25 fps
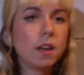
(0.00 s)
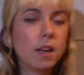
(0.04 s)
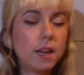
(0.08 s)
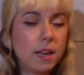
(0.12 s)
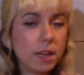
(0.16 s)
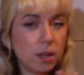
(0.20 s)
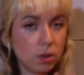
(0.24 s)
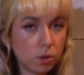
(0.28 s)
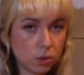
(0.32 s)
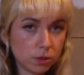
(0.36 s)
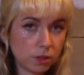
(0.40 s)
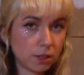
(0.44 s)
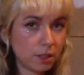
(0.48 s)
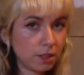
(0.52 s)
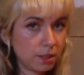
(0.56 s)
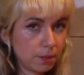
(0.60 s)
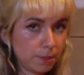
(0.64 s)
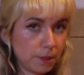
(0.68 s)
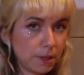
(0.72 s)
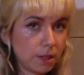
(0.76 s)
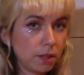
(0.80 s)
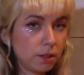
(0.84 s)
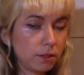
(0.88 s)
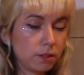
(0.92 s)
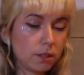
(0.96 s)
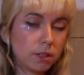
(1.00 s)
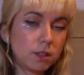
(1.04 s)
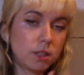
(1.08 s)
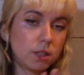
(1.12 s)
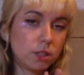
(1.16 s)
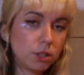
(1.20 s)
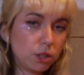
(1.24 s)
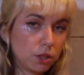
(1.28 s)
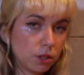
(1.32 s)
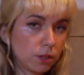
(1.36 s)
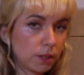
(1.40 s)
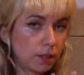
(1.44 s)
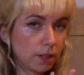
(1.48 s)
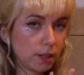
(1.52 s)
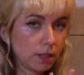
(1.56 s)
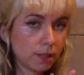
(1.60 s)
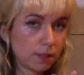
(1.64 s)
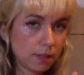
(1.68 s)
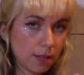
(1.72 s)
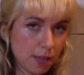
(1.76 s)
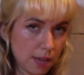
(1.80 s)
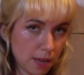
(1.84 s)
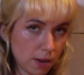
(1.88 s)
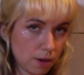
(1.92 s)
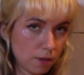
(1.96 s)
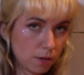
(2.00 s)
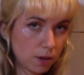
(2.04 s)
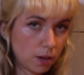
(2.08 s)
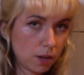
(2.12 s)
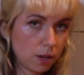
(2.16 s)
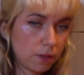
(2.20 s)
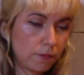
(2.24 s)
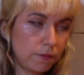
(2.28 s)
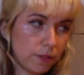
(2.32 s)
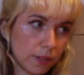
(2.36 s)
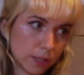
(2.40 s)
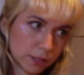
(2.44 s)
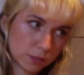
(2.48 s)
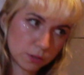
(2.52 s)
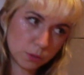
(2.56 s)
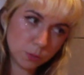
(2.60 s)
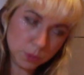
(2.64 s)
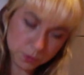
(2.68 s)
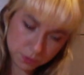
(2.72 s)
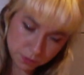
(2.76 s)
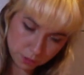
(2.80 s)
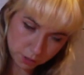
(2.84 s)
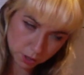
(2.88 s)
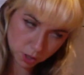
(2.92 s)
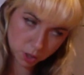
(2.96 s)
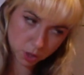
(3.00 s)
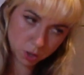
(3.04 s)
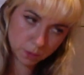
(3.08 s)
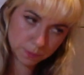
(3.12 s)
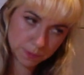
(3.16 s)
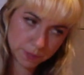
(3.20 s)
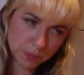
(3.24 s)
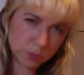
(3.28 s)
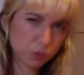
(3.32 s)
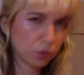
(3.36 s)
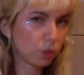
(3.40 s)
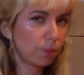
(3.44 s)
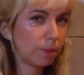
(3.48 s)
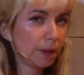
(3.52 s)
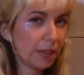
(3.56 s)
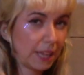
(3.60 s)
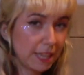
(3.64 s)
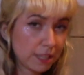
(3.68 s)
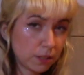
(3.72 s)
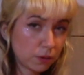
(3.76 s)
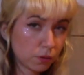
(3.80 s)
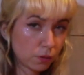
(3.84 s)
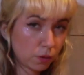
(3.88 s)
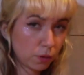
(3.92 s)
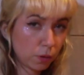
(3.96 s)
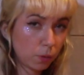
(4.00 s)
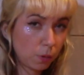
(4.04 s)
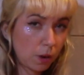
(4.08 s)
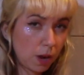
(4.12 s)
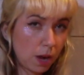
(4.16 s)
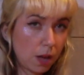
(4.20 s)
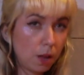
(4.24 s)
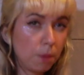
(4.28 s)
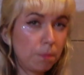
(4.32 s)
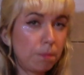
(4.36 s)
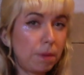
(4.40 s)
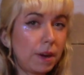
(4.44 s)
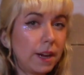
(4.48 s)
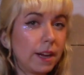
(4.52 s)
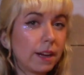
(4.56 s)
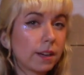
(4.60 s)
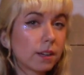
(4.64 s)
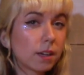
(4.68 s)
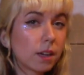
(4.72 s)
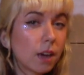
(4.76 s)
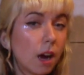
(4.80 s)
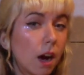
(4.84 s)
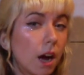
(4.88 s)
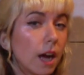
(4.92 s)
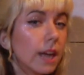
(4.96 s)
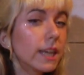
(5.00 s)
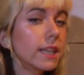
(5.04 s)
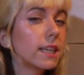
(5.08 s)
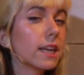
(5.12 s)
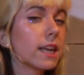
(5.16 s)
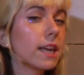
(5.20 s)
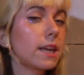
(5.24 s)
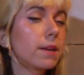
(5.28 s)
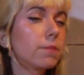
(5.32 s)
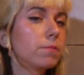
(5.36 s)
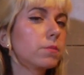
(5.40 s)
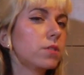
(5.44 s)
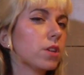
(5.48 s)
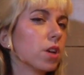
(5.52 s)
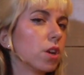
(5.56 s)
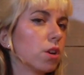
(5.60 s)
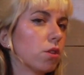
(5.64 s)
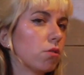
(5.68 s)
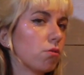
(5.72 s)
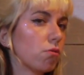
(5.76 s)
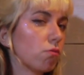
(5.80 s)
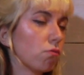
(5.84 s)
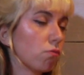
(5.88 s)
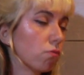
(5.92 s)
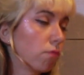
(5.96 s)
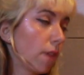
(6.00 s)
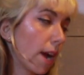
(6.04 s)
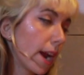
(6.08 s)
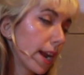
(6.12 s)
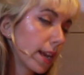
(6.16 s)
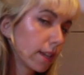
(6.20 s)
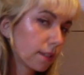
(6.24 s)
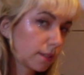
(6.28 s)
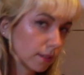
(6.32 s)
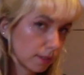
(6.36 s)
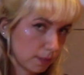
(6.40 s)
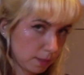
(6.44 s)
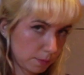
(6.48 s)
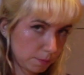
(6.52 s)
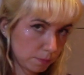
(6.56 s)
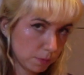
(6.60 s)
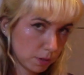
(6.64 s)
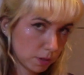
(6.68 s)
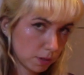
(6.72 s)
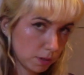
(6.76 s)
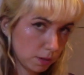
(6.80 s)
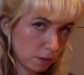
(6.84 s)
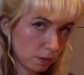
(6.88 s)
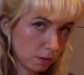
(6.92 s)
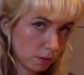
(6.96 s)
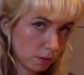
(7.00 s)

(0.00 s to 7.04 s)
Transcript: It also needs to be noted that during this era, Victor wasn't the cop. He was replaced for a while by a guy named Ray Simpson.